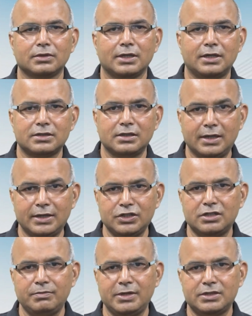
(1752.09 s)
its
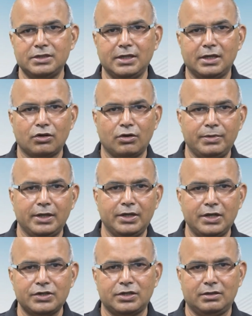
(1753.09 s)
legitimacy and
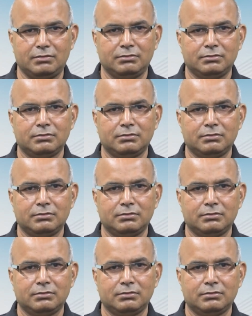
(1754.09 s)
obligation